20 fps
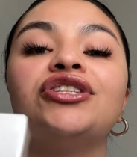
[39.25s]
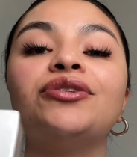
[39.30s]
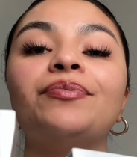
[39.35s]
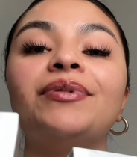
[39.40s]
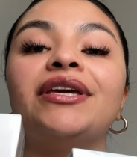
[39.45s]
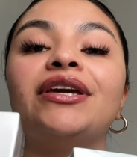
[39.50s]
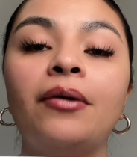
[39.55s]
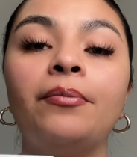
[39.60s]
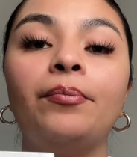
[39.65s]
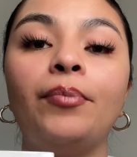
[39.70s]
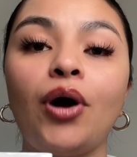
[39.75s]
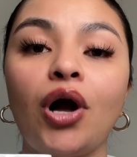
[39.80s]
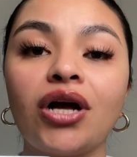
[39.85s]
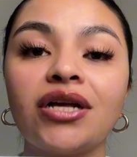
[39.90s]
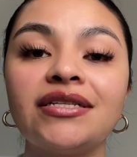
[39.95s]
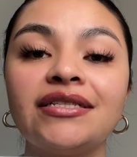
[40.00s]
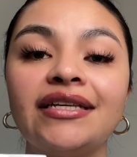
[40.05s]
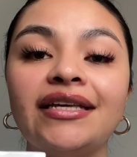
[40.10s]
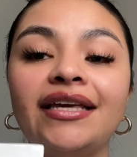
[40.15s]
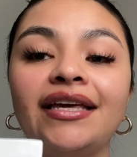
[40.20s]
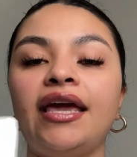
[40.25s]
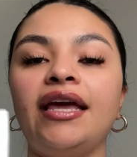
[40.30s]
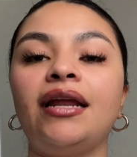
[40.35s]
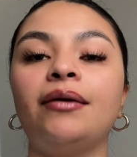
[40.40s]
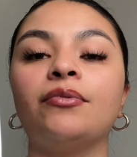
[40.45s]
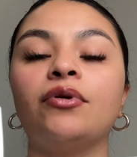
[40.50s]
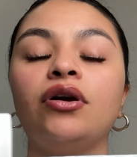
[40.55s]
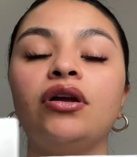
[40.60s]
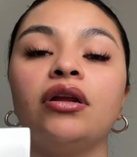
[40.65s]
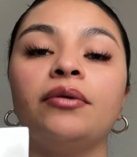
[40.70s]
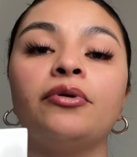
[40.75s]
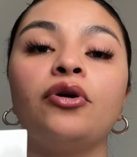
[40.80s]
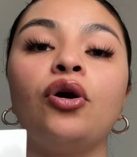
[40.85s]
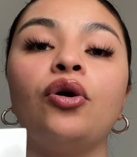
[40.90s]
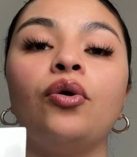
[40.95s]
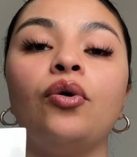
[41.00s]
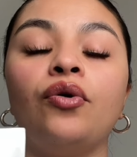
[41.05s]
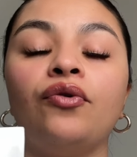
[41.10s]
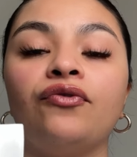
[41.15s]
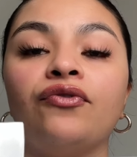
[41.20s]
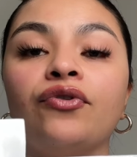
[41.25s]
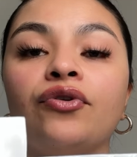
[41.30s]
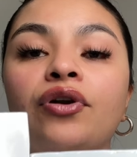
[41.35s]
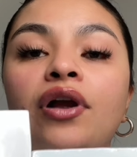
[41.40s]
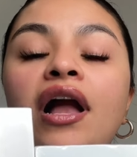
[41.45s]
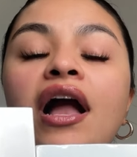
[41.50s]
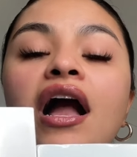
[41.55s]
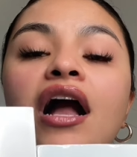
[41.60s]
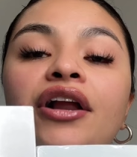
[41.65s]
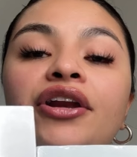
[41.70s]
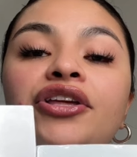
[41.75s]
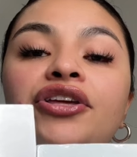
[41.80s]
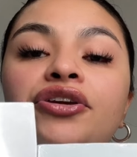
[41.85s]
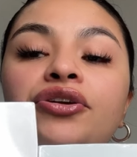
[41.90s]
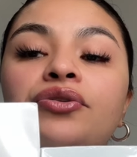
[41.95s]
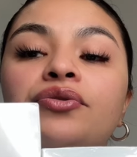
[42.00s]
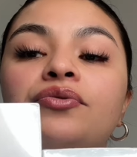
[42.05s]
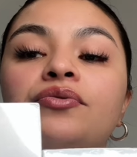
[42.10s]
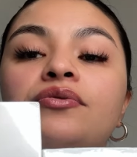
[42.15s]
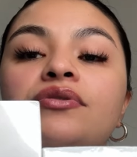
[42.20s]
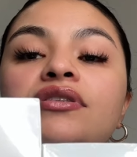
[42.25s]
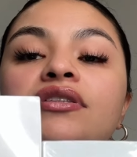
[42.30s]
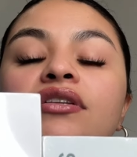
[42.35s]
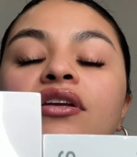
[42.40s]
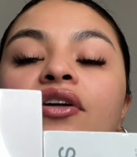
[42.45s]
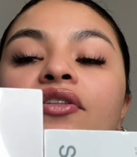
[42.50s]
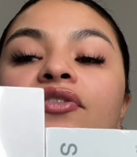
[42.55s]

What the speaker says: to be unboxing and I'm going to go over how to use